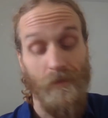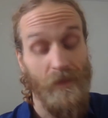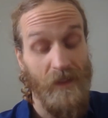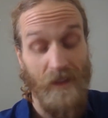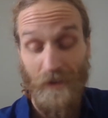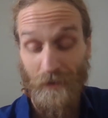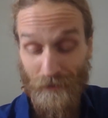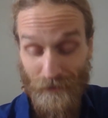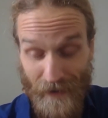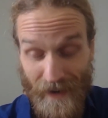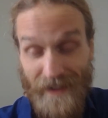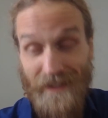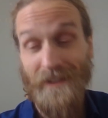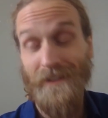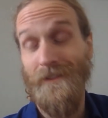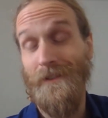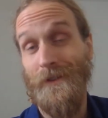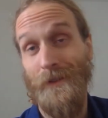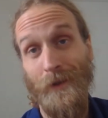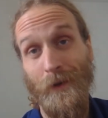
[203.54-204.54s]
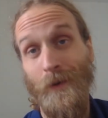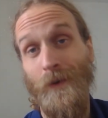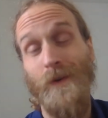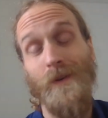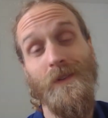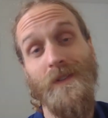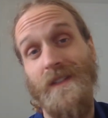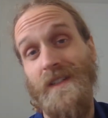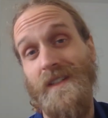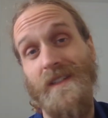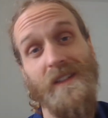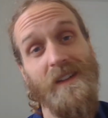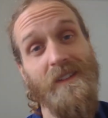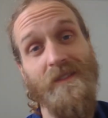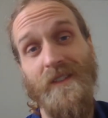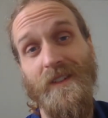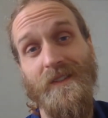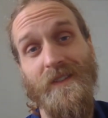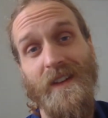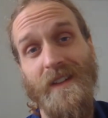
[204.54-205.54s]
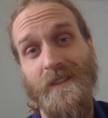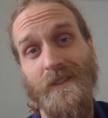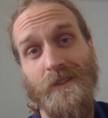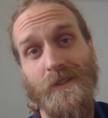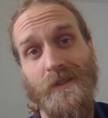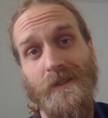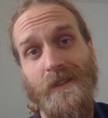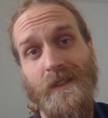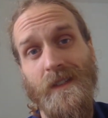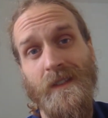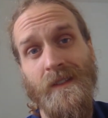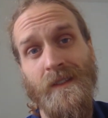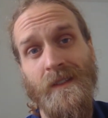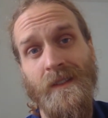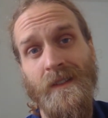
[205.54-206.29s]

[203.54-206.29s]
the regular course of adventures.